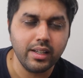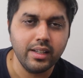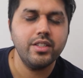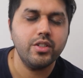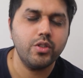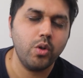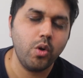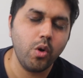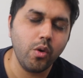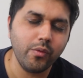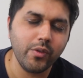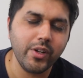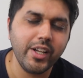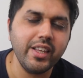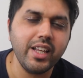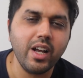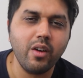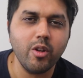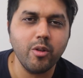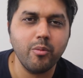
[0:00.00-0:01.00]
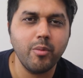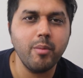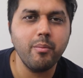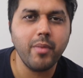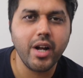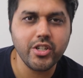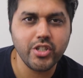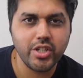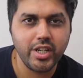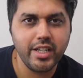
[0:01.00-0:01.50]
So hopefully that will be
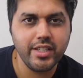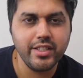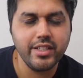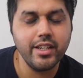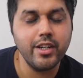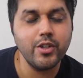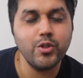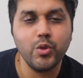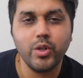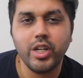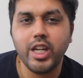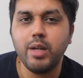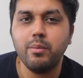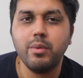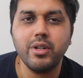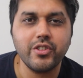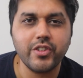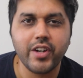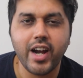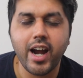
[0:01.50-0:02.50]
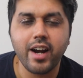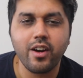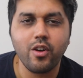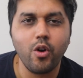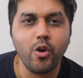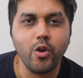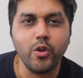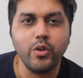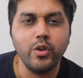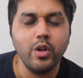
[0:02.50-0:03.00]
much easier to keep a track
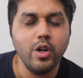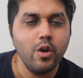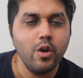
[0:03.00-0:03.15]
on